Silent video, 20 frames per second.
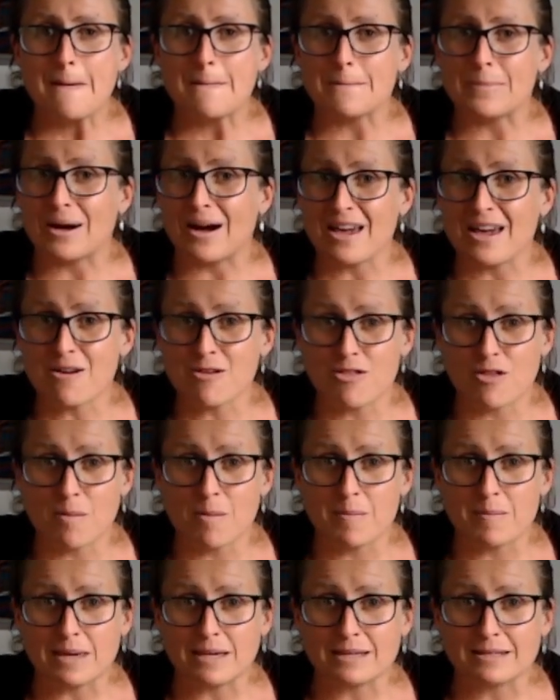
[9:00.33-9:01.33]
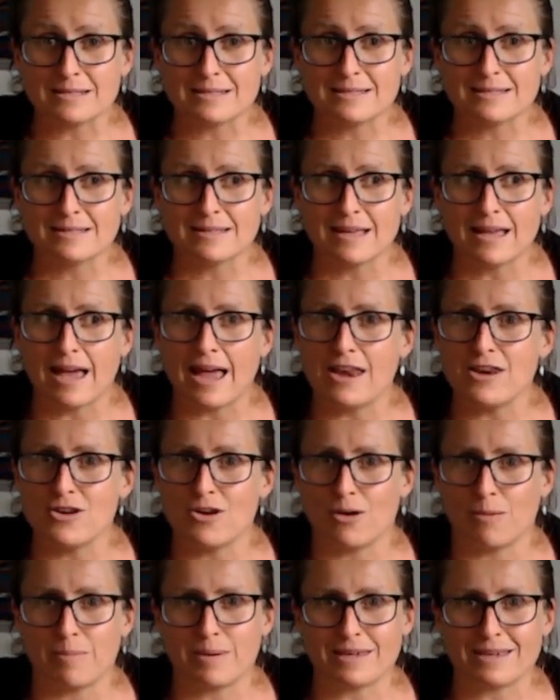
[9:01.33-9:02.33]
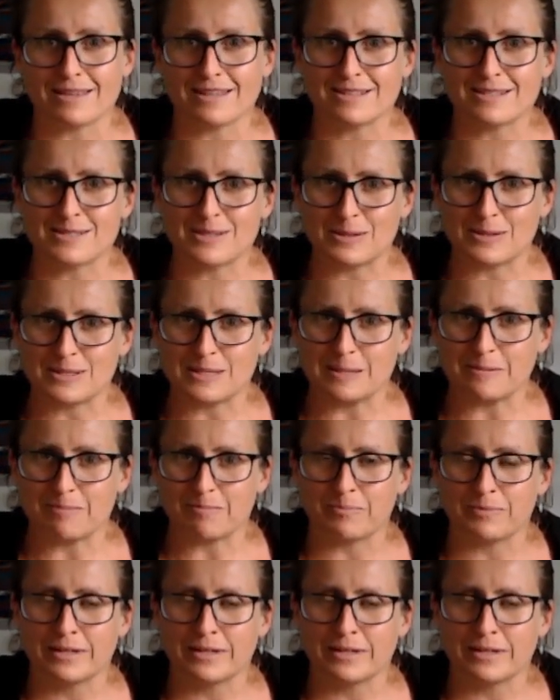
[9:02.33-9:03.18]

buy a Thermomix and not pick a consultant.